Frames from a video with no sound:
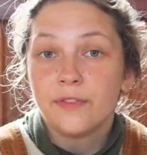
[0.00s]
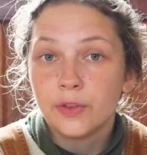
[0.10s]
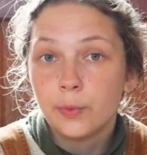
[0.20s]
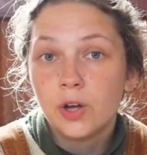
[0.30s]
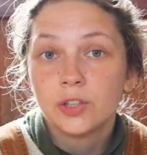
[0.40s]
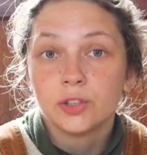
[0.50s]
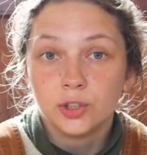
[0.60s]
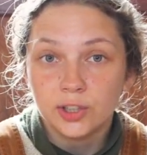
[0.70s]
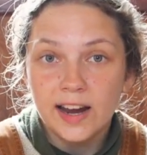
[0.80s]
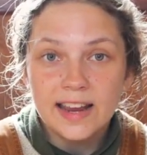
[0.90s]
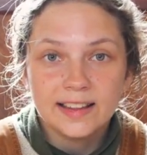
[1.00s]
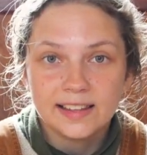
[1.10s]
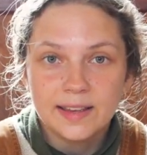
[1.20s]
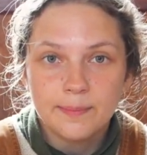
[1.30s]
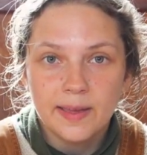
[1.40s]
If you want great
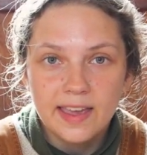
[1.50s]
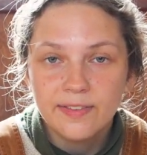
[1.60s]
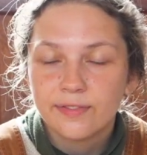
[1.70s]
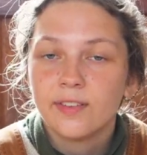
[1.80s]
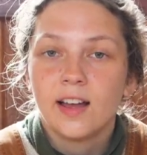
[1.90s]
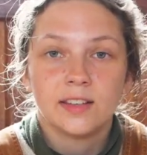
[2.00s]
clean beef,